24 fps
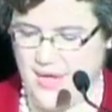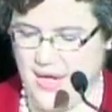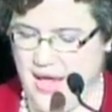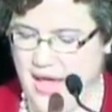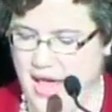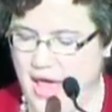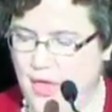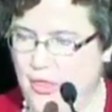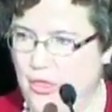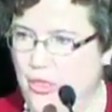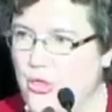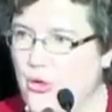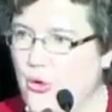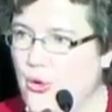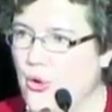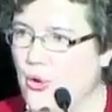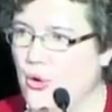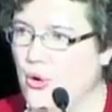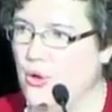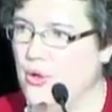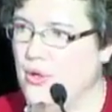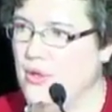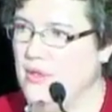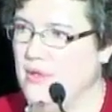And
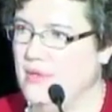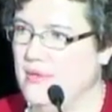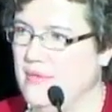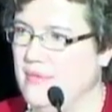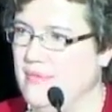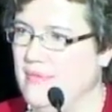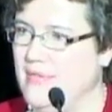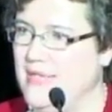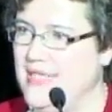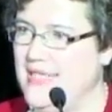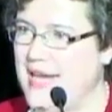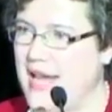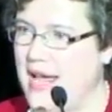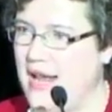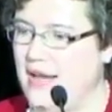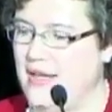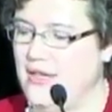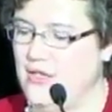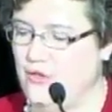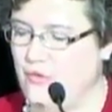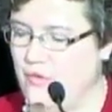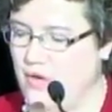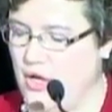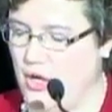third, talent
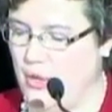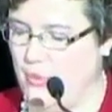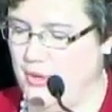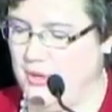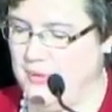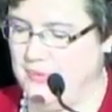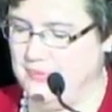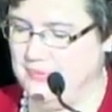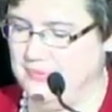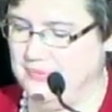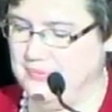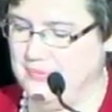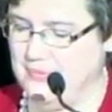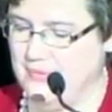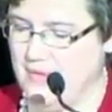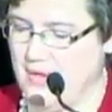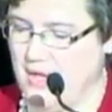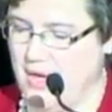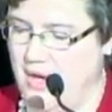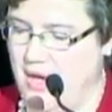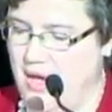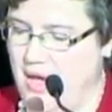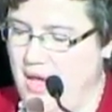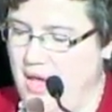development.
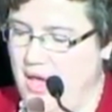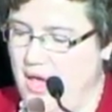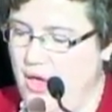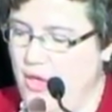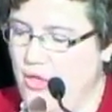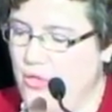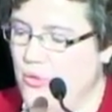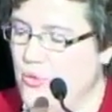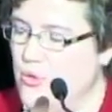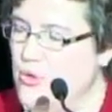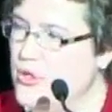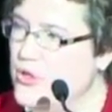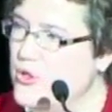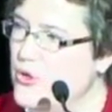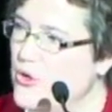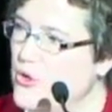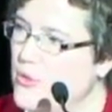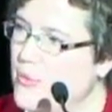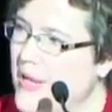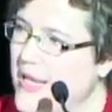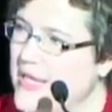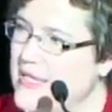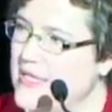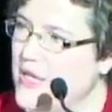Through
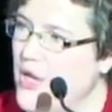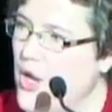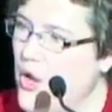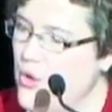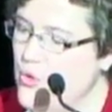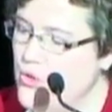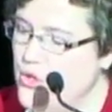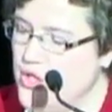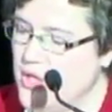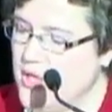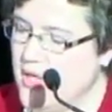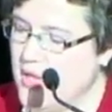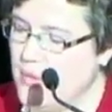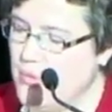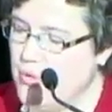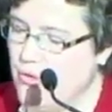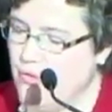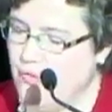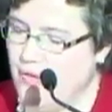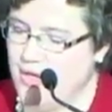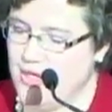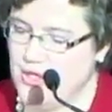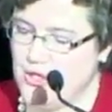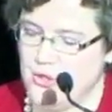school-based coaching and
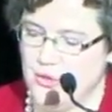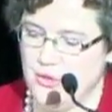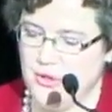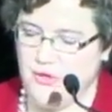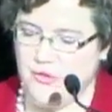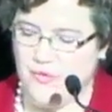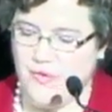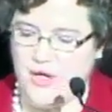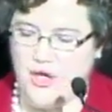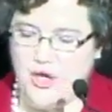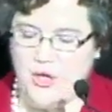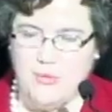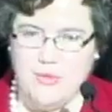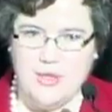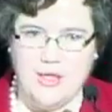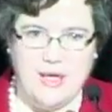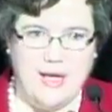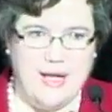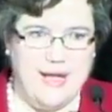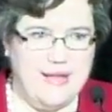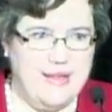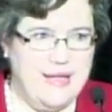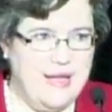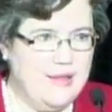professional development
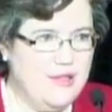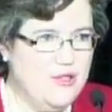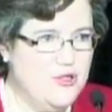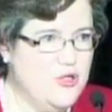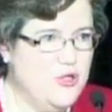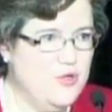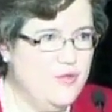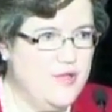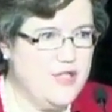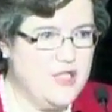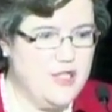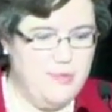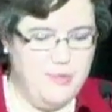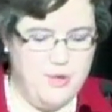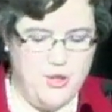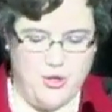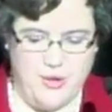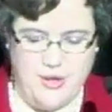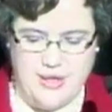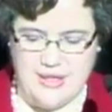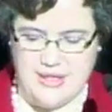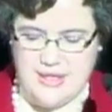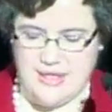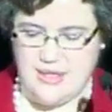like that that you've
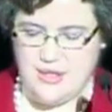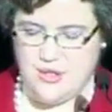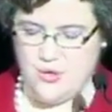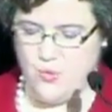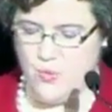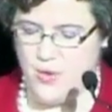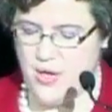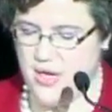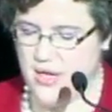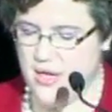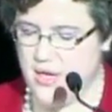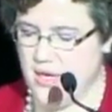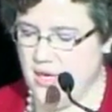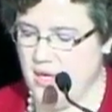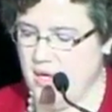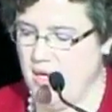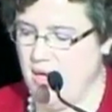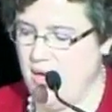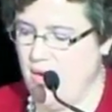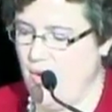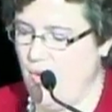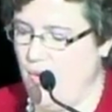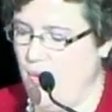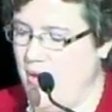experienced this week,
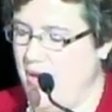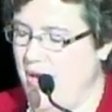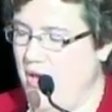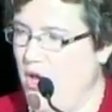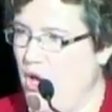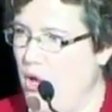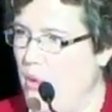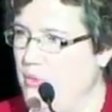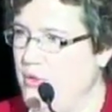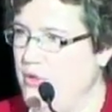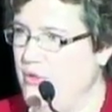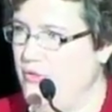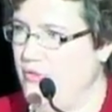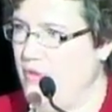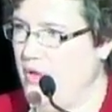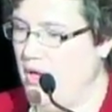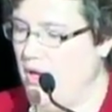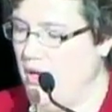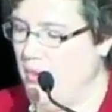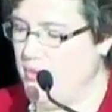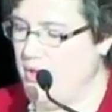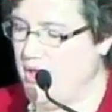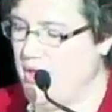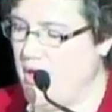we help
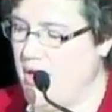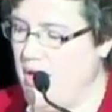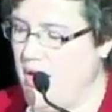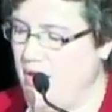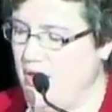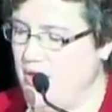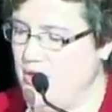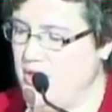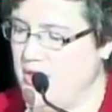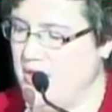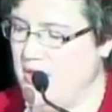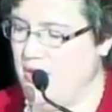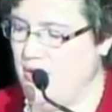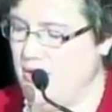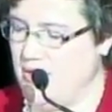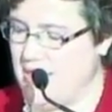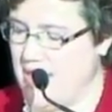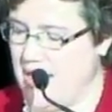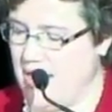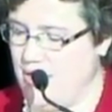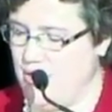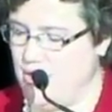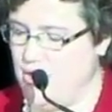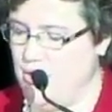develop the knowledge, skills,
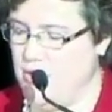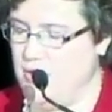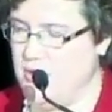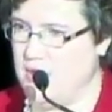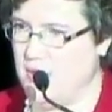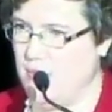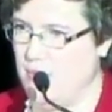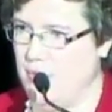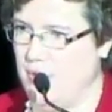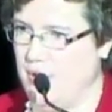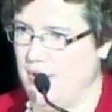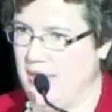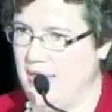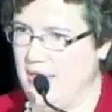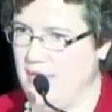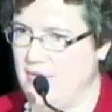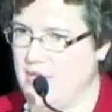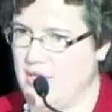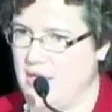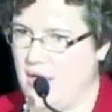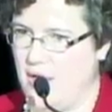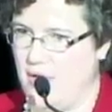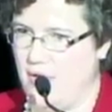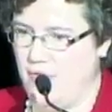attitudes, and
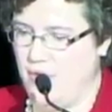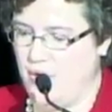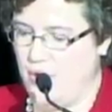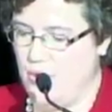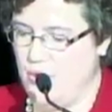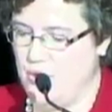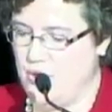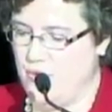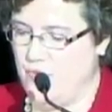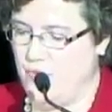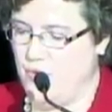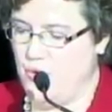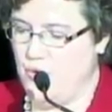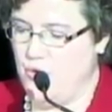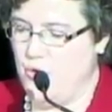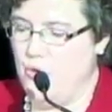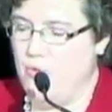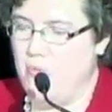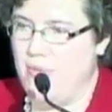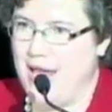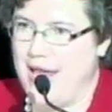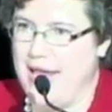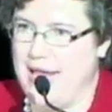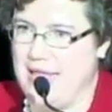beliefs of those of you who
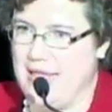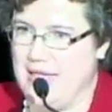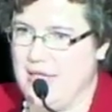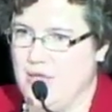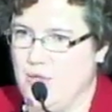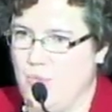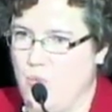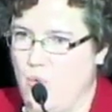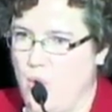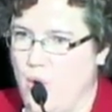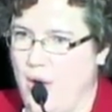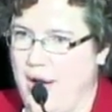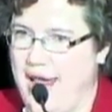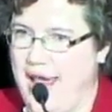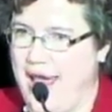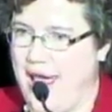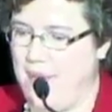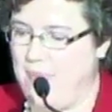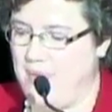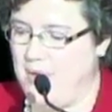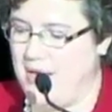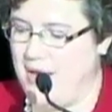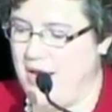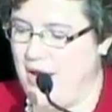make this work
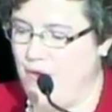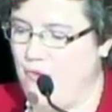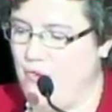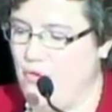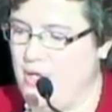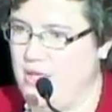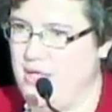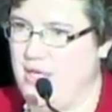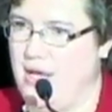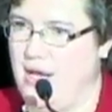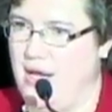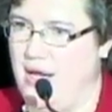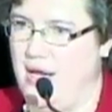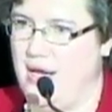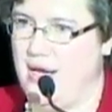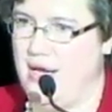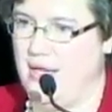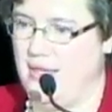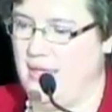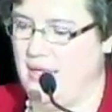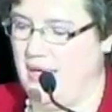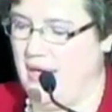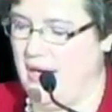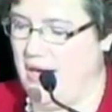happen every day
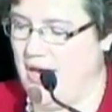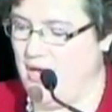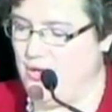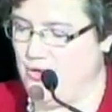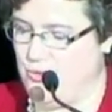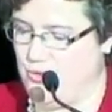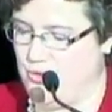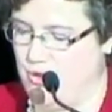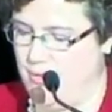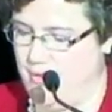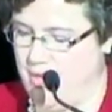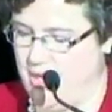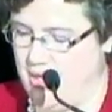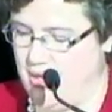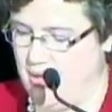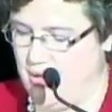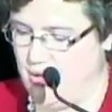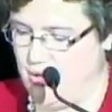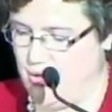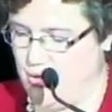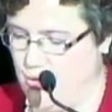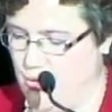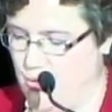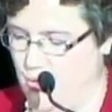in the classroom and in the
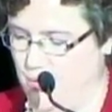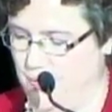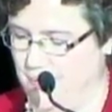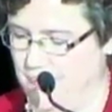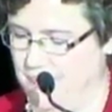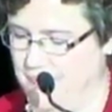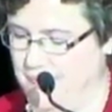school.